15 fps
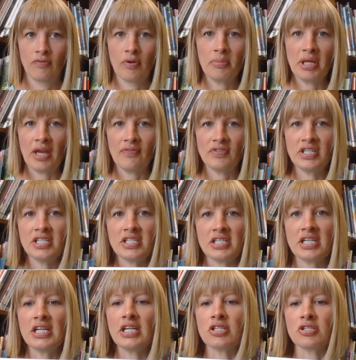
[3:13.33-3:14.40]
from the
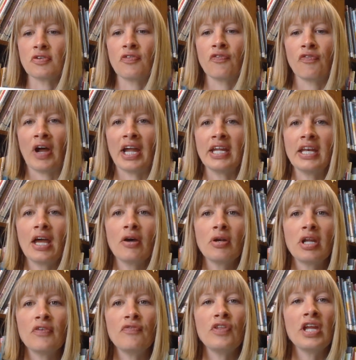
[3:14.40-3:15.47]
FTC is to find
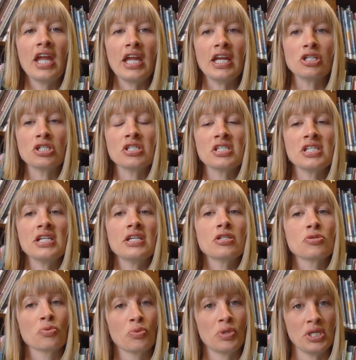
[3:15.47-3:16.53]
out if the agency
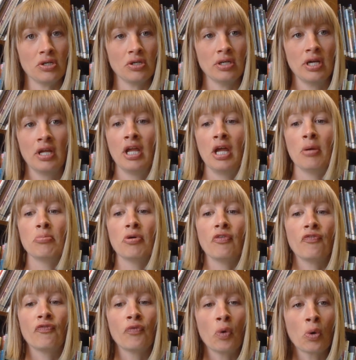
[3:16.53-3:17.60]
is real
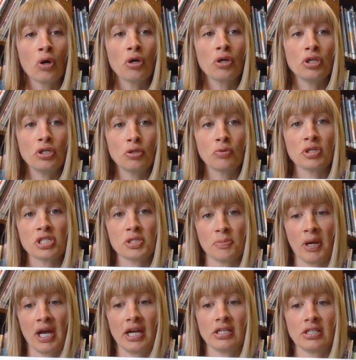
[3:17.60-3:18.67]
before you
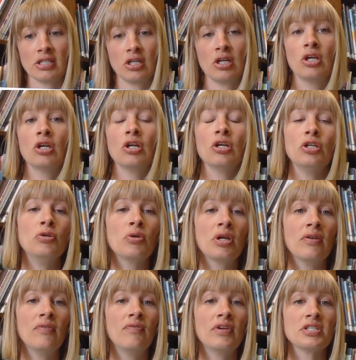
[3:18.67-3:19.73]
respond. You
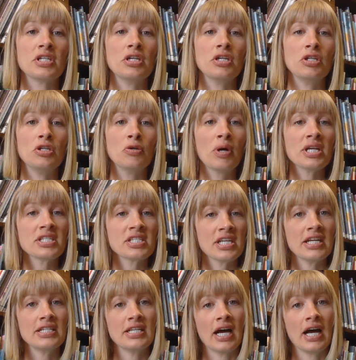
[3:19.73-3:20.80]
can visit
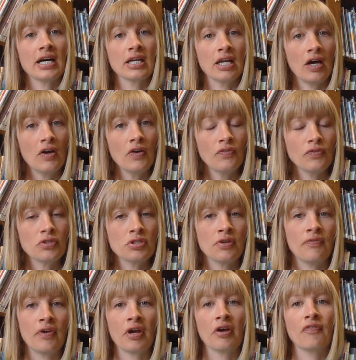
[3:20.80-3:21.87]
usa.gov
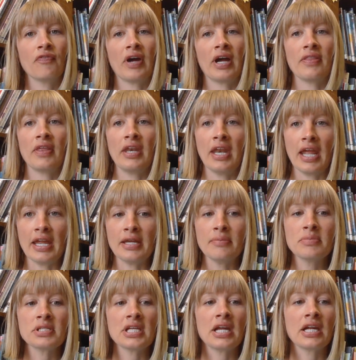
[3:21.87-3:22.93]
to verify the
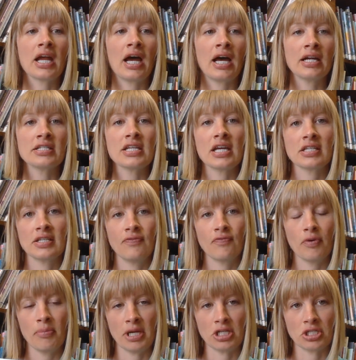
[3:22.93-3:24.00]
names and contact
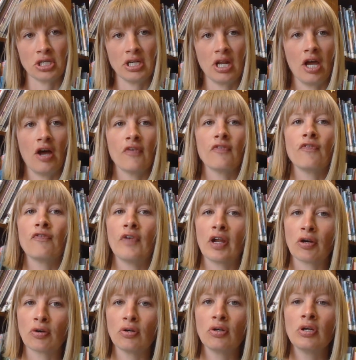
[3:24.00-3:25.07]
information of
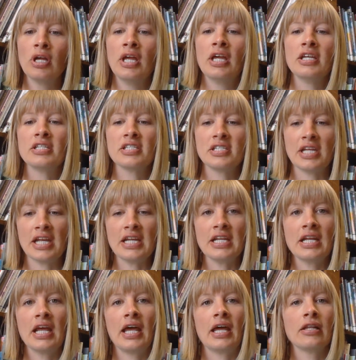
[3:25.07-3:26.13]
federal,
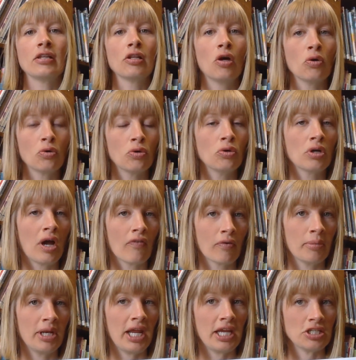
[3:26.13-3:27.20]
state, and local
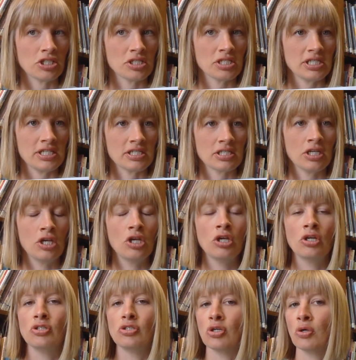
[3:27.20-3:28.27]
government agencies.
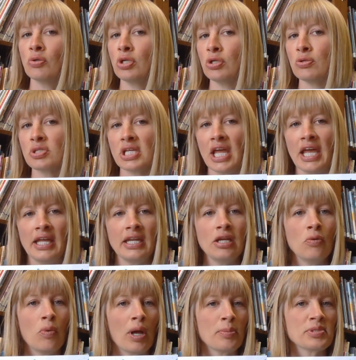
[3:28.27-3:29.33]
Don't use
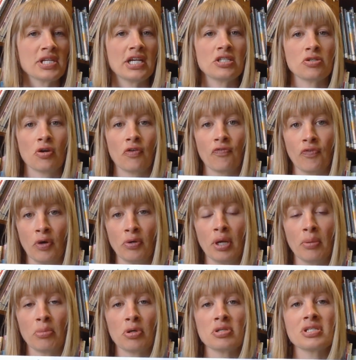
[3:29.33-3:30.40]
any websites or phone
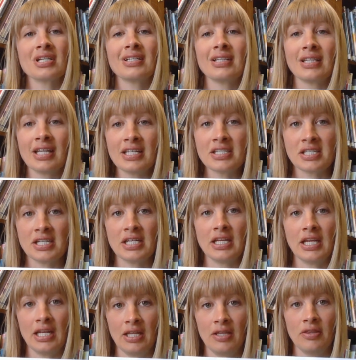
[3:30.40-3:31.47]
numbers
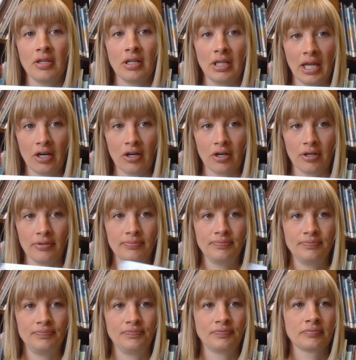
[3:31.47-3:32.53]
listed in the letter.
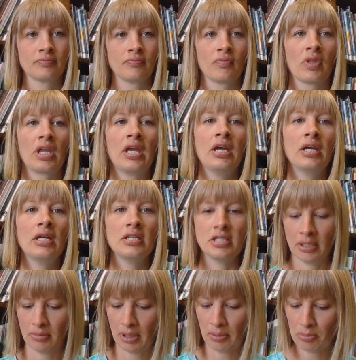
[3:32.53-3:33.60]

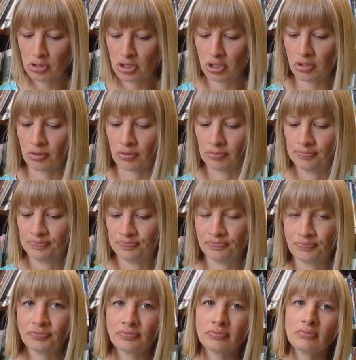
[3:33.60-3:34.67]
Tip number 2,
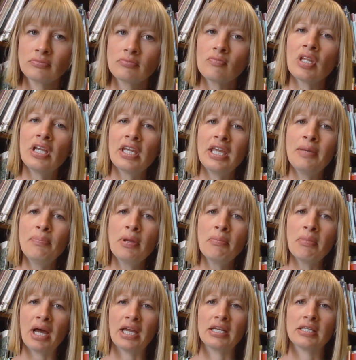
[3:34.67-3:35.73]
keep
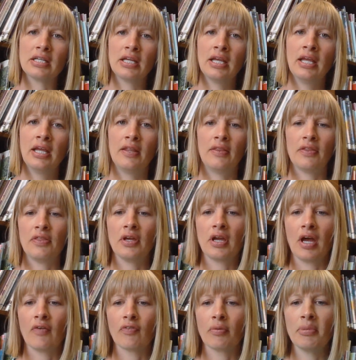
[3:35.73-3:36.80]
in mind that the
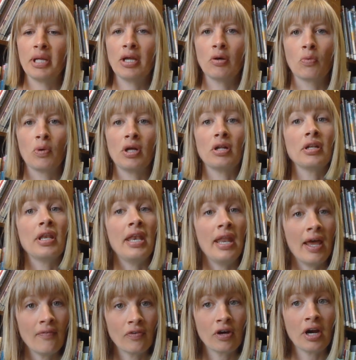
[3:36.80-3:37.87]
government will
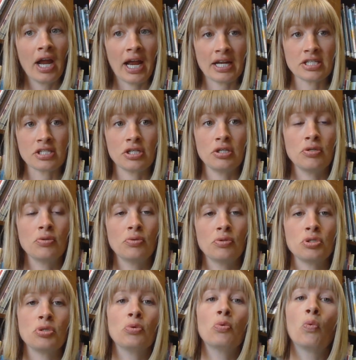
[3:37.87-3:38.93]
never ask you
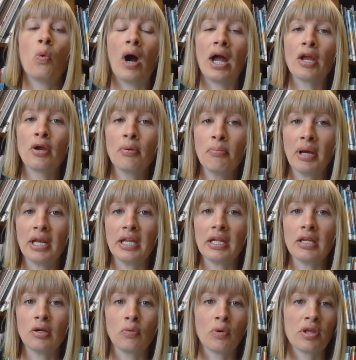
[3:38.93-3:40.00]
to wire
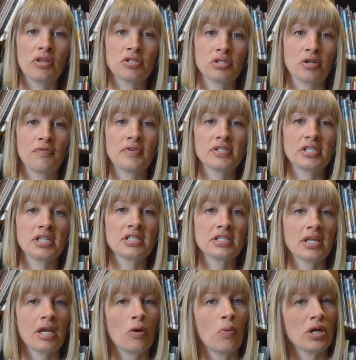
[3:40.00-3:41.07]
money with
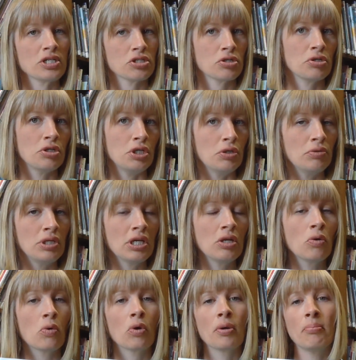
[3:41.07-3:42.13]
services like Western
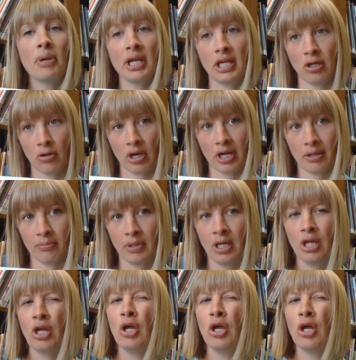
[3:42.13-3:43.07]
Union or MoneyGram,